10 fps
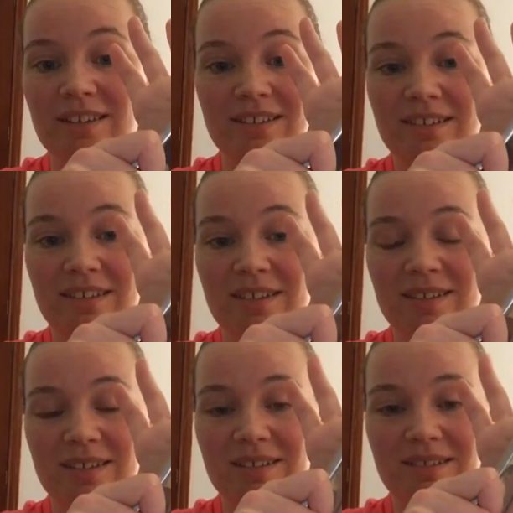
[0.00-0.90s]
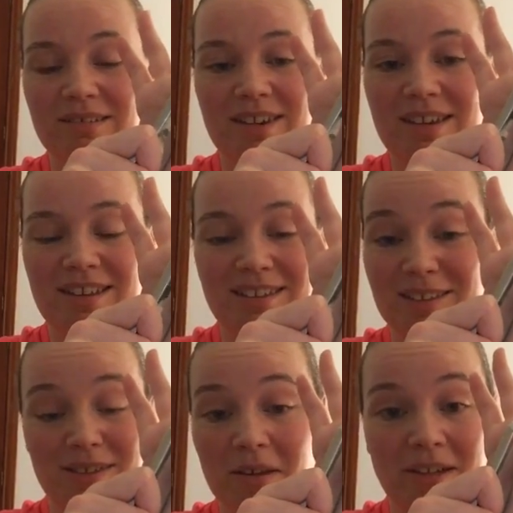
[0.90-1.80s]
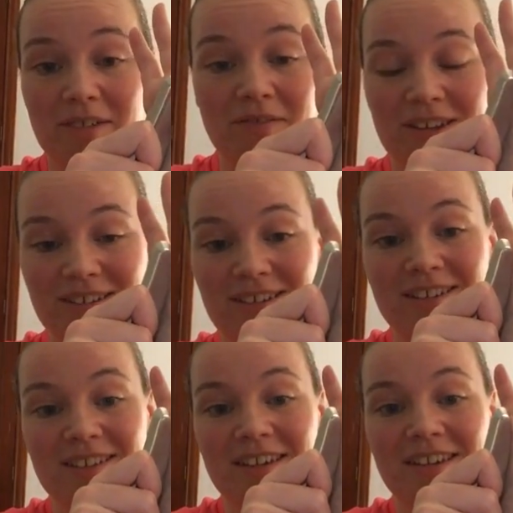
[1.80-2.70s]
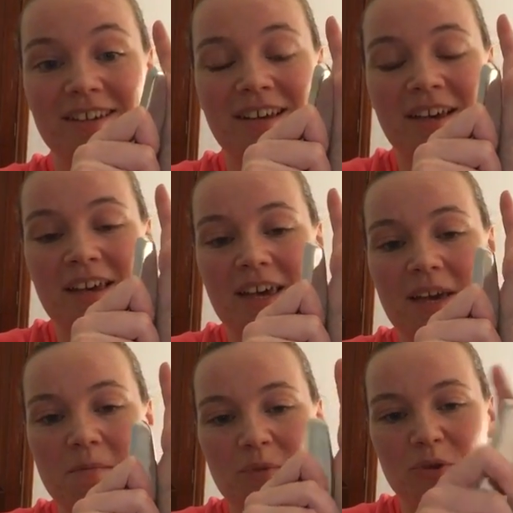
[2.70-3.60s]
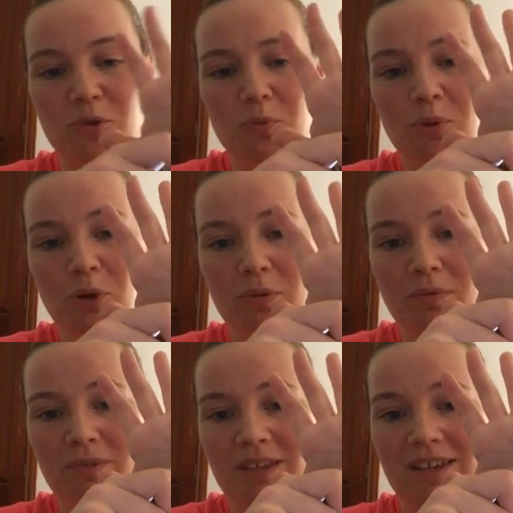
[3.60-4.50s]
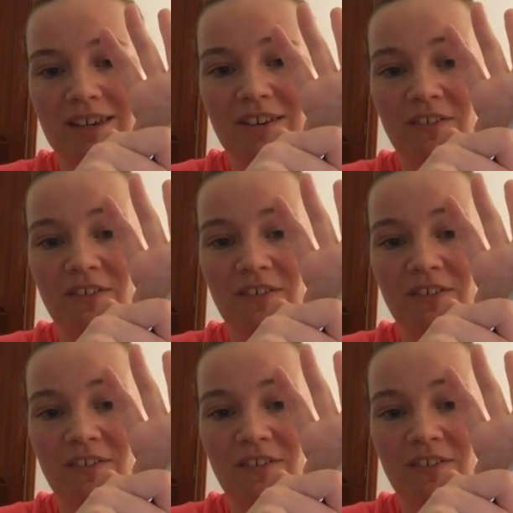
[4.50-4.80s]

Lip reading: That's as scientific as I can say it. You'll probably